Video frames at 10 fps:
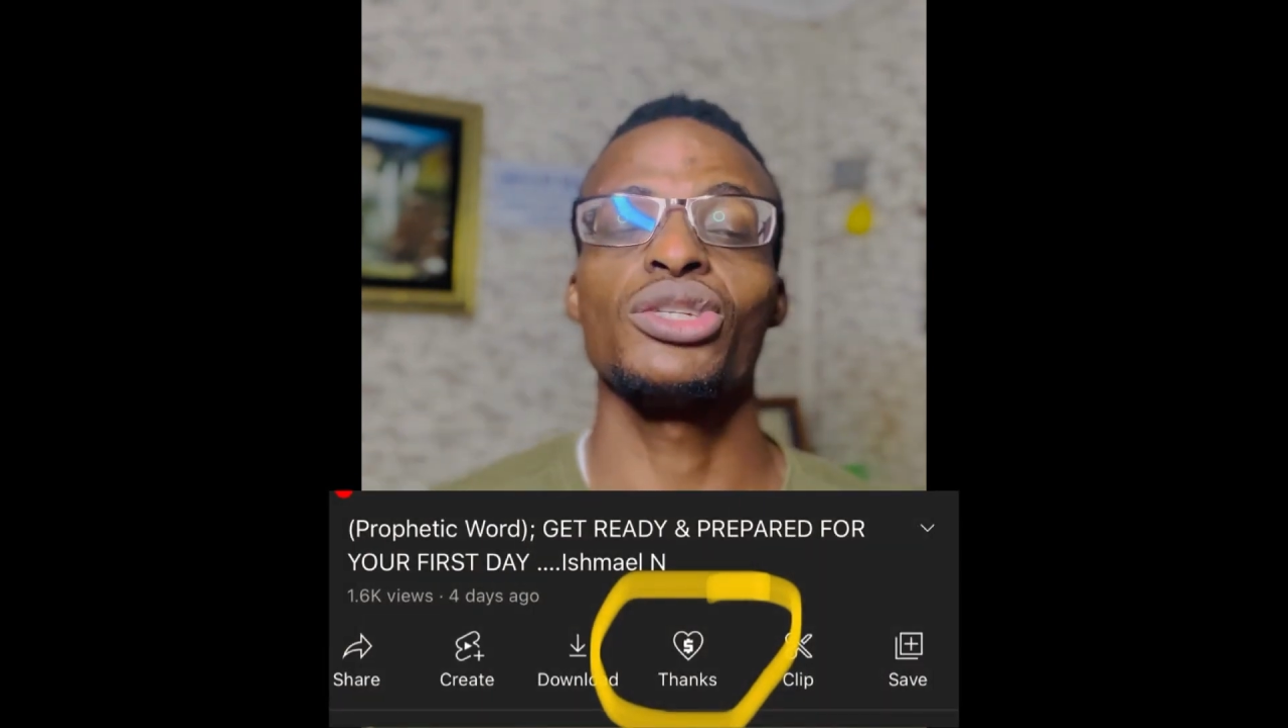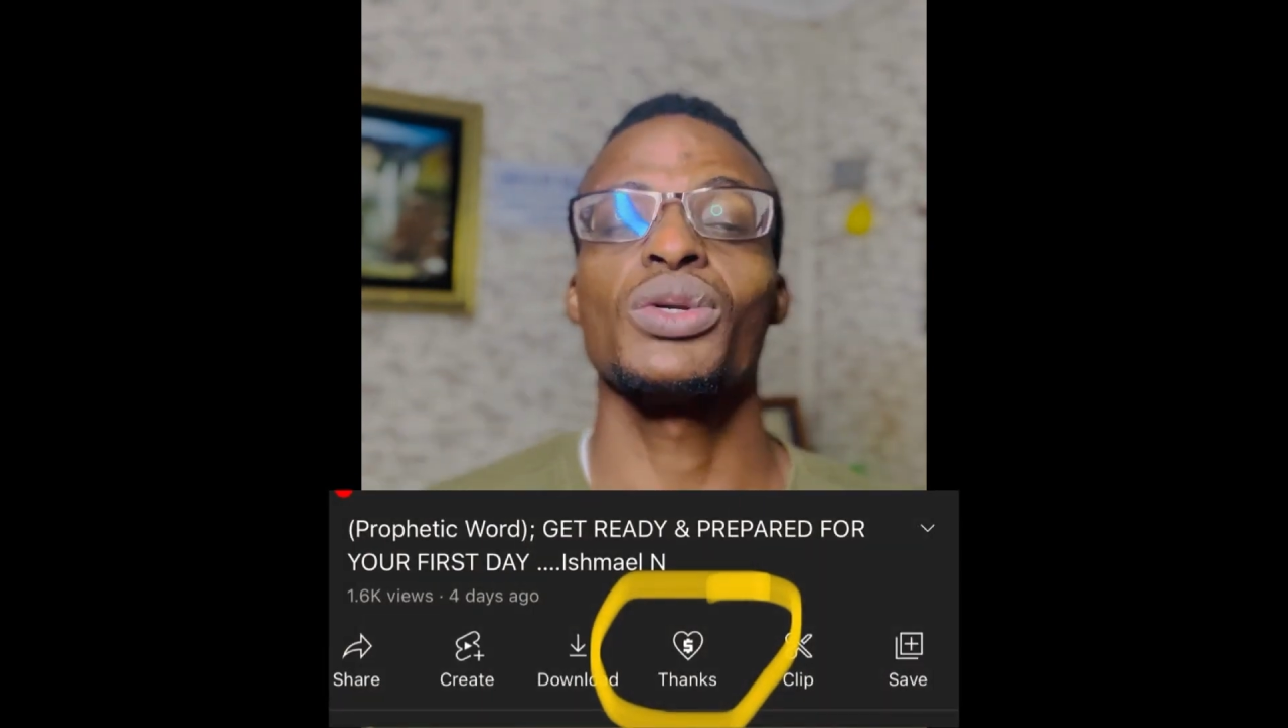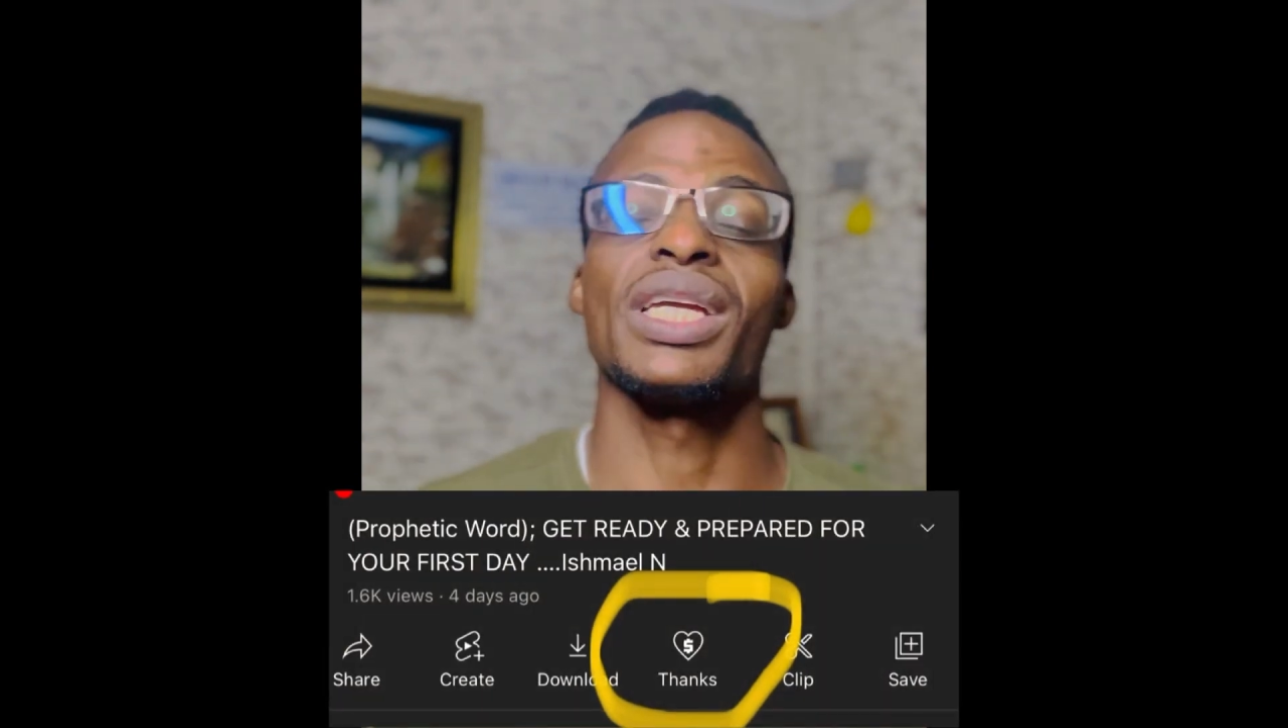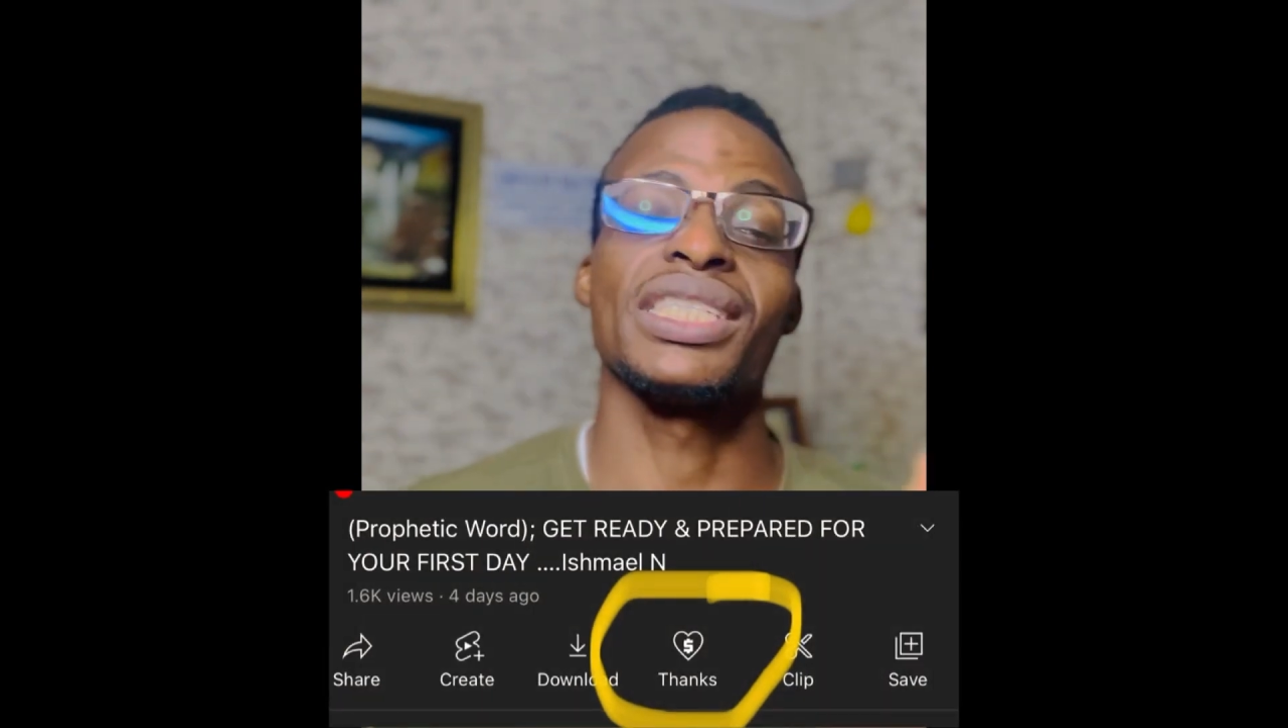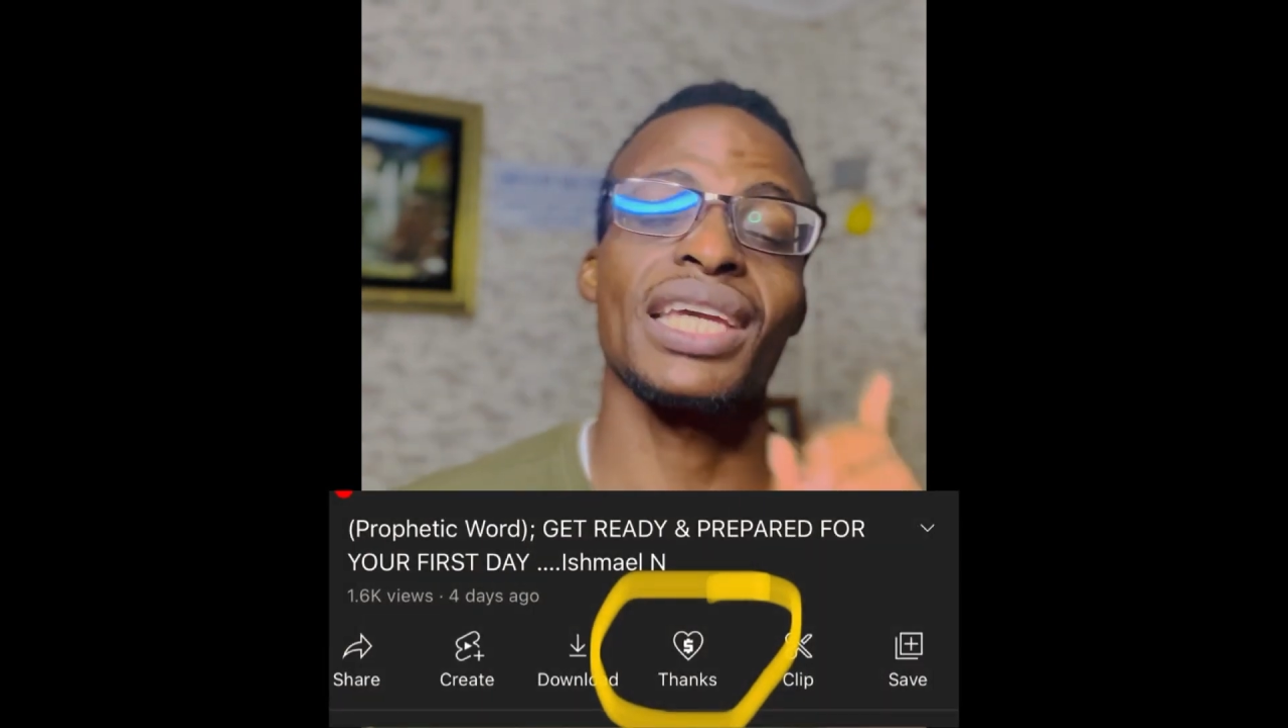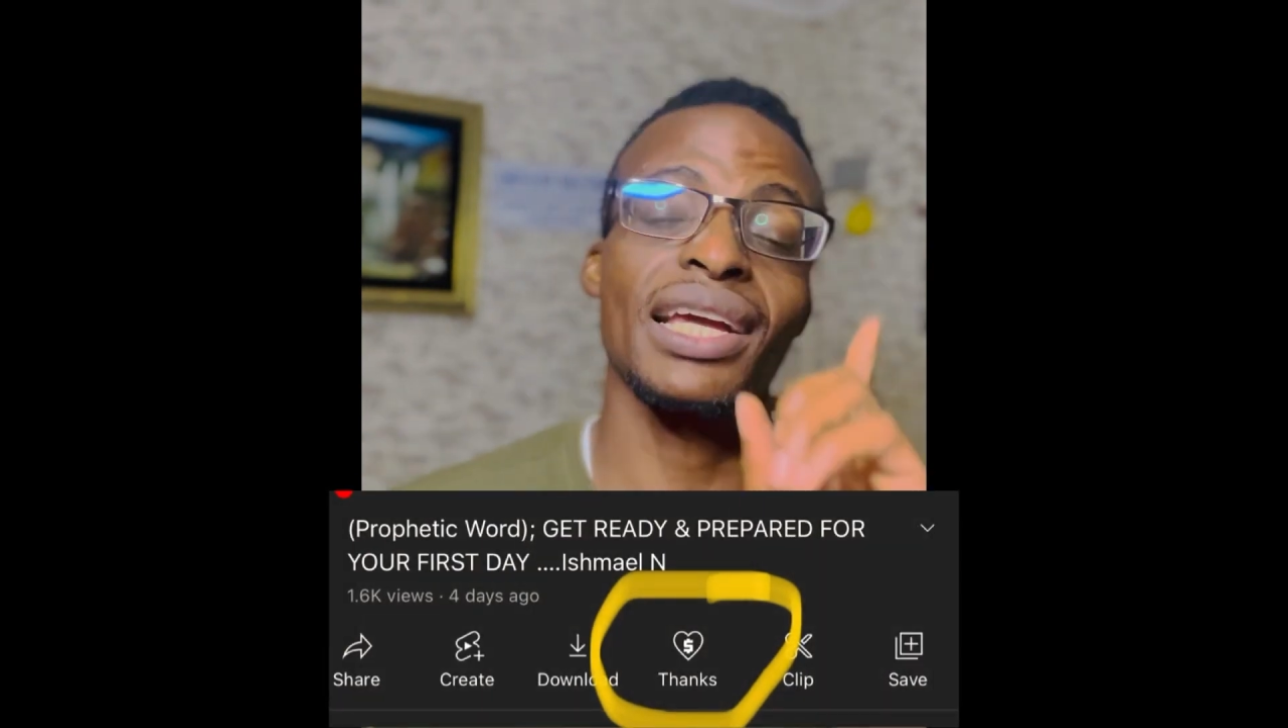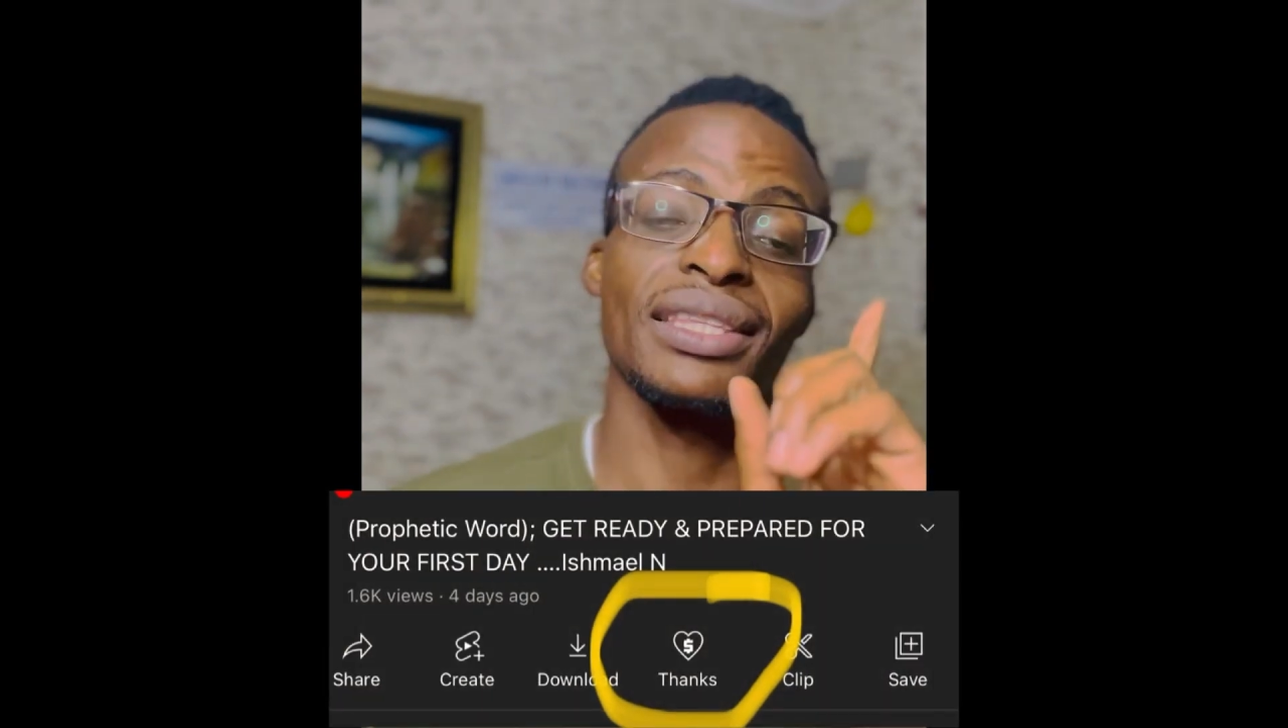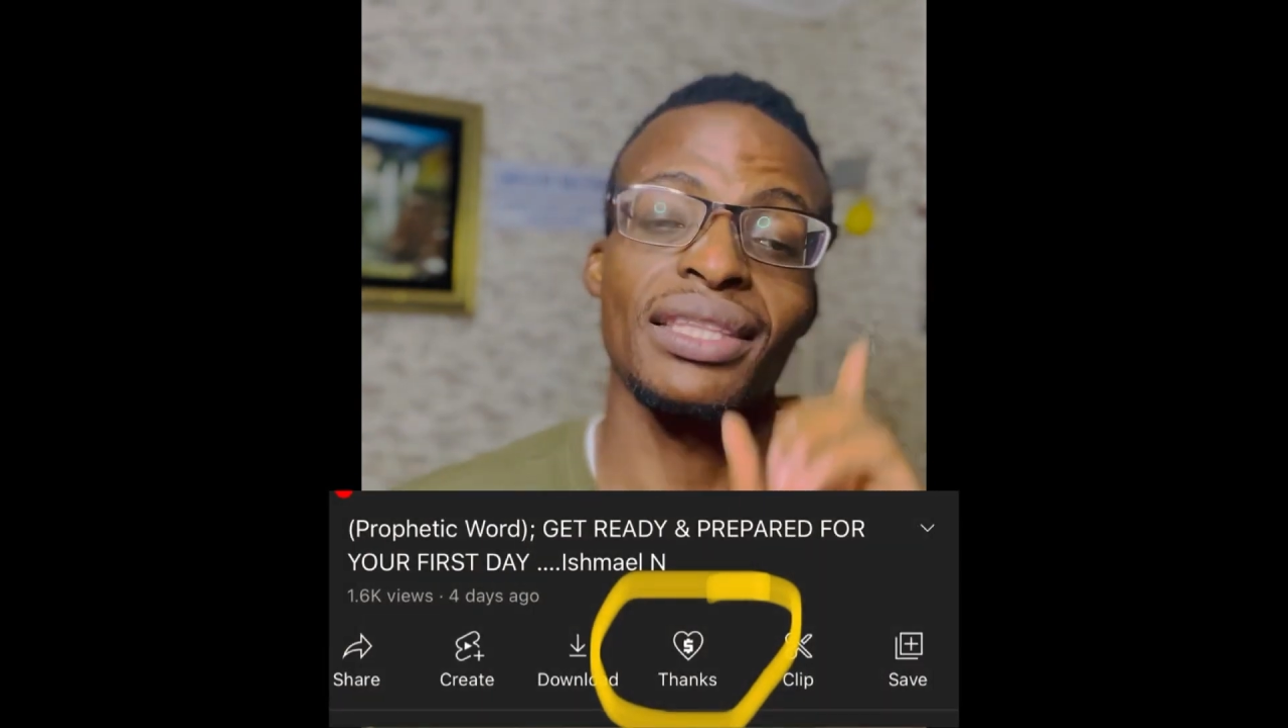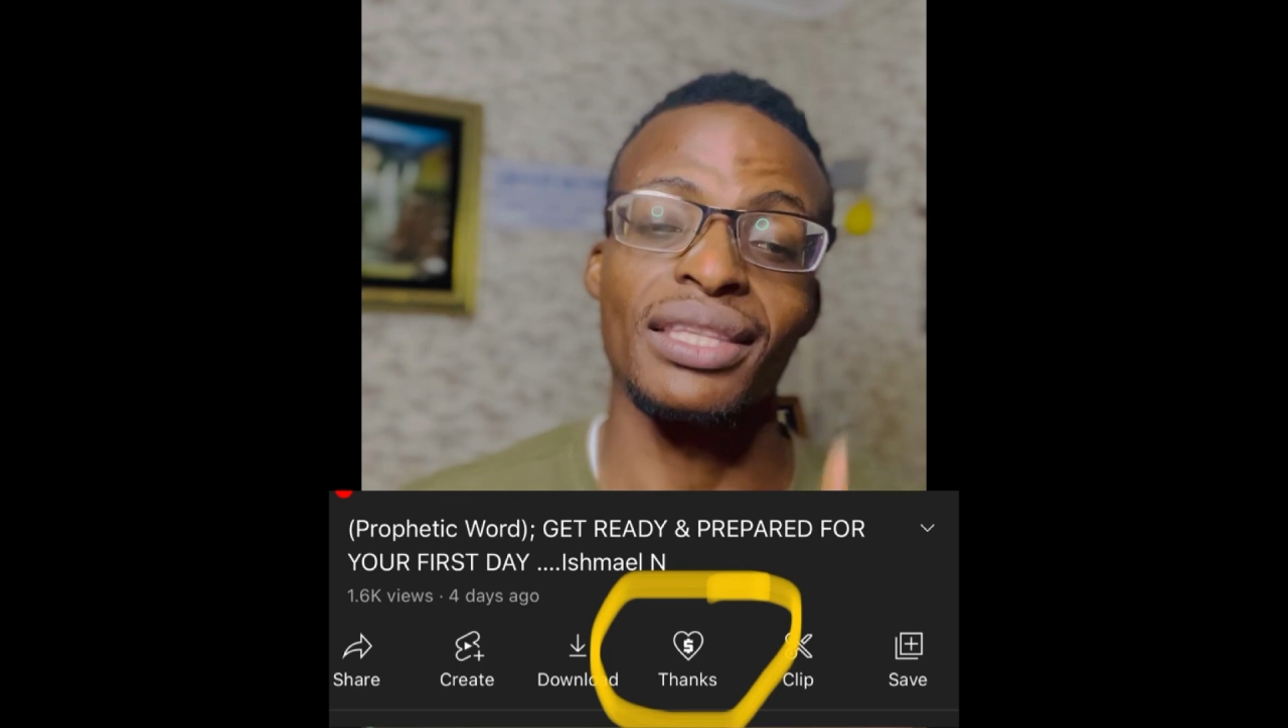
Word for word: you can check the